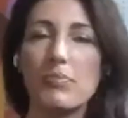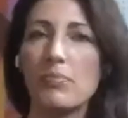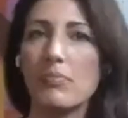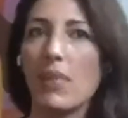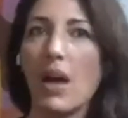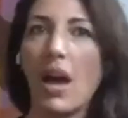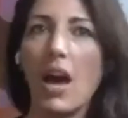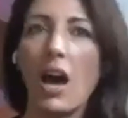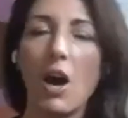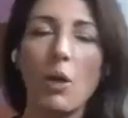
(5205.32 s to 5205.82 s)

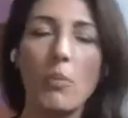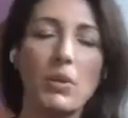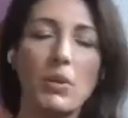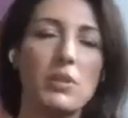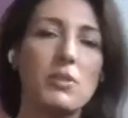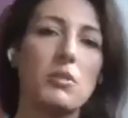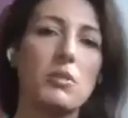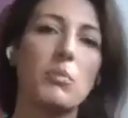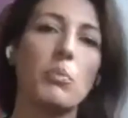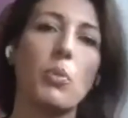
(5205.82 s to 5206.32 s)
help and
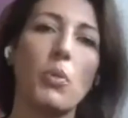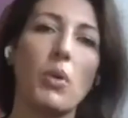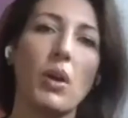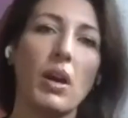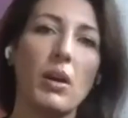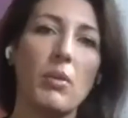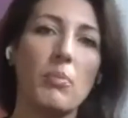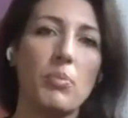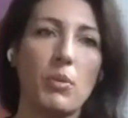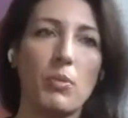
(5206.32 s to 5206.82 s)

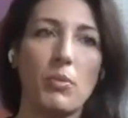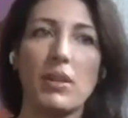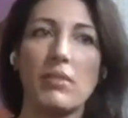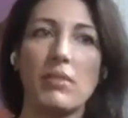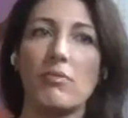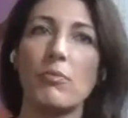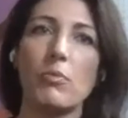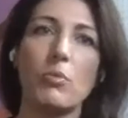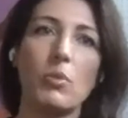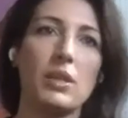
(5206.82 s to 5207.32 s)
support, but we
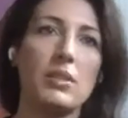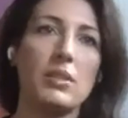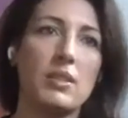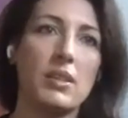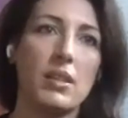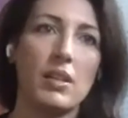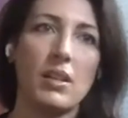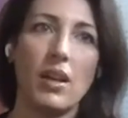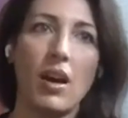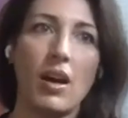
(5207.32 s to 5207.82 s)
did
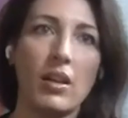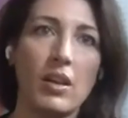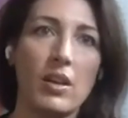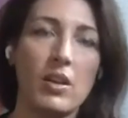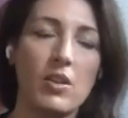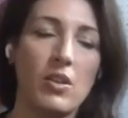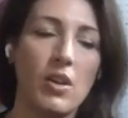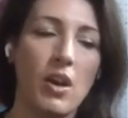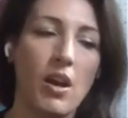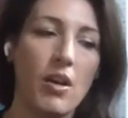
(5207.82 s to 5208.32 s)
it all on
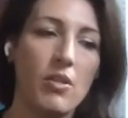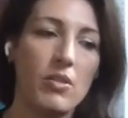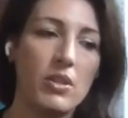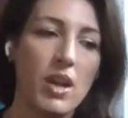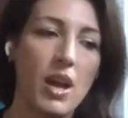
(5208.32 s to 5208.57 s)
our own.